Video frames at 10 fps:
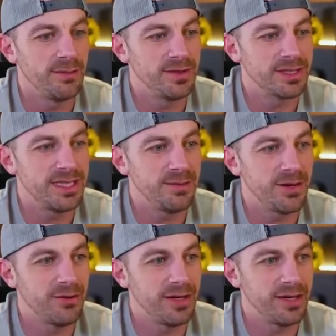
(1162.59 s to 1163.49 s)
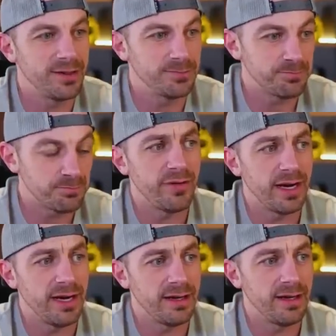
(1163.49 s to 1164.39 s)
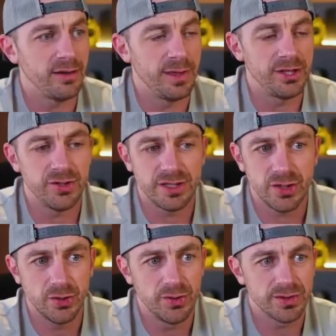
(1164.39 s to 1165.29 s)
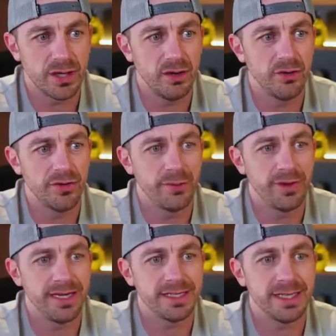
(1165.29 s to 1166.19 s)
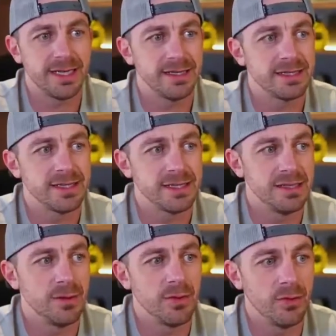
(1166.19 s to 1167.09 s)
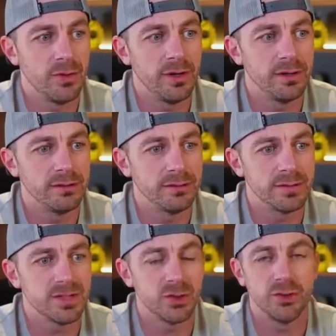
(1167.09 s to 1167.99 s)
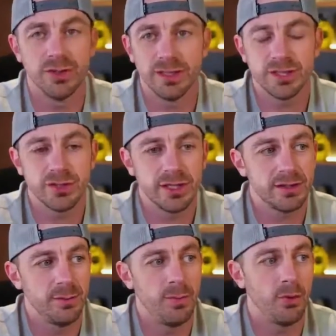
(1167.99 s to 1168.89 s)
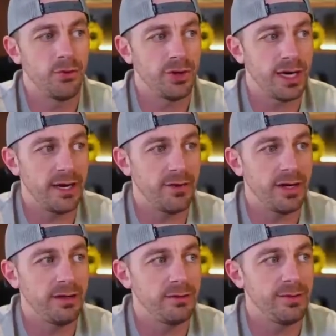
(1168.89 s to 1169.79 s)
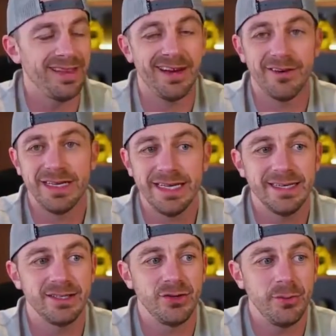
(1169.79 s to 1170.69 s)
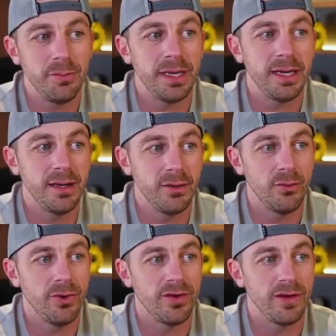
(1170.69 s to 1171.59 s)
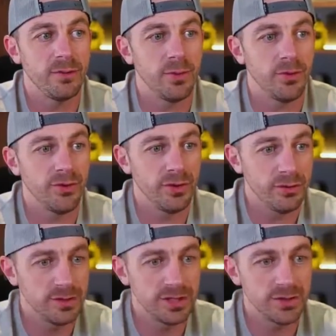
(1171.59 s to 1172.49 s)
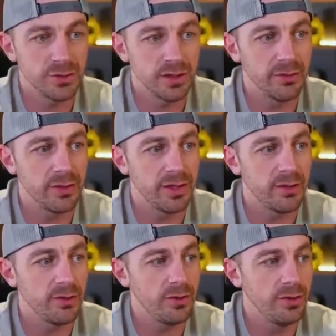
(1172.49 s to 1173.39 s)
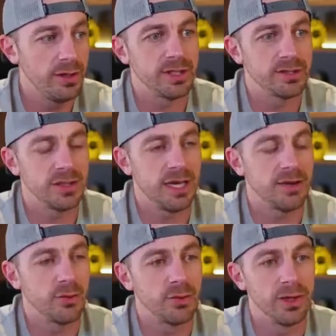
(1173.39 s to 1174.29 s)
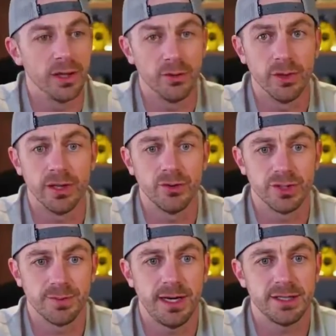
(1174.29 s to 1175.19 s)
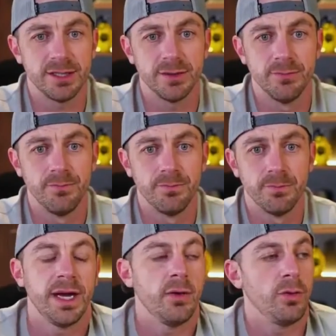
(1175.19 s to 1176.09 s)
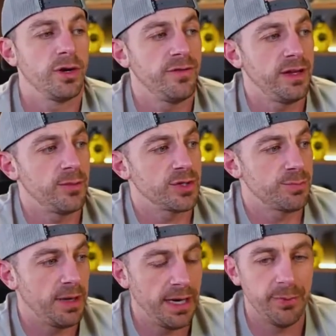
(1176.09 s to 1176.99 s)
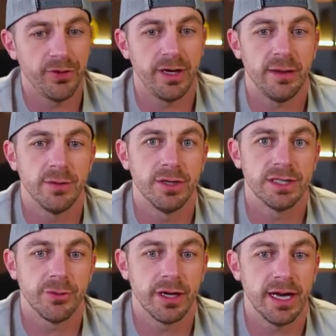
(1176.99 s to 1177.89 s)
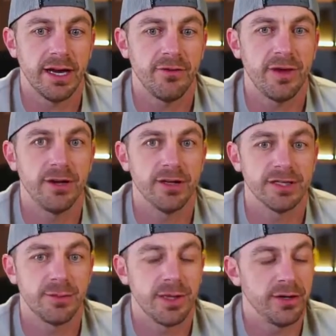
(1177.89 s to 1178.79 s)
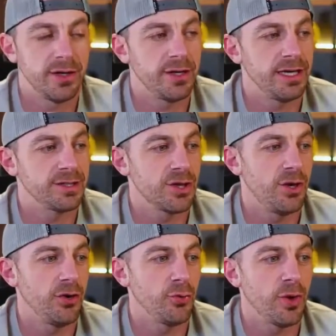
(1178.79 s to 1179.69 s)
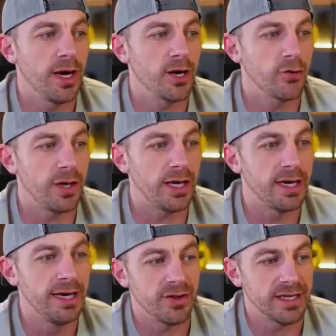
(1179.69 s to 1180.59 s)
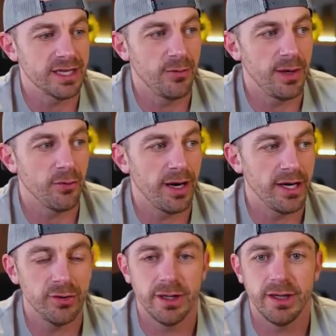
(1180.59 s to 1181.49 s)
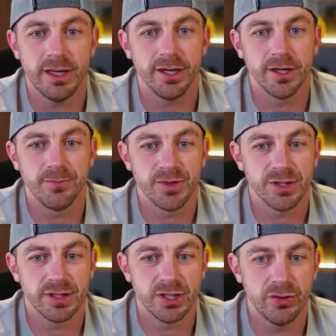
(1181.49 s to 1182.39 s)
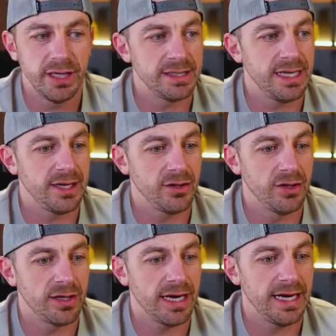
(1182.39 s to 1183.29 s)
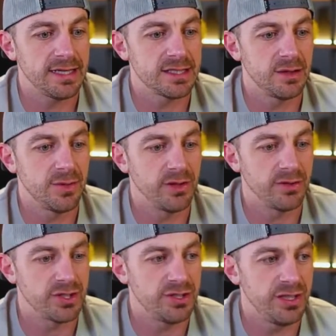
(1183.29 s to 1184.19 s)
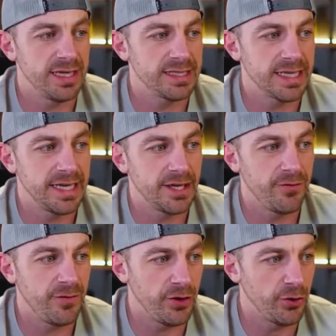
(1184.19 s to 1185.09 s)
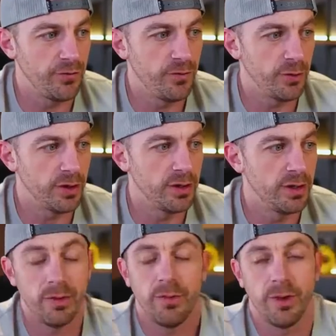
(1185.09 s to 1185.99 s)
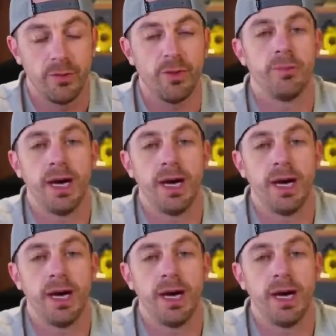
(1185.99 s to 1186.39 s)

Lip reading: Let's keep going here. We've got elementary schools all over the place. Again, this is #1 school district, Boulder County, without needing to be within Boulder, which is really, really cool. There's a lot of really, really cool spots here. Now, one of the most popular neighborhoods that we're going to have here in Superior is called Rock Creek. So that's going to be right around here. So let's go in and take a look at some of those just so you guys can get a feel for what one of the more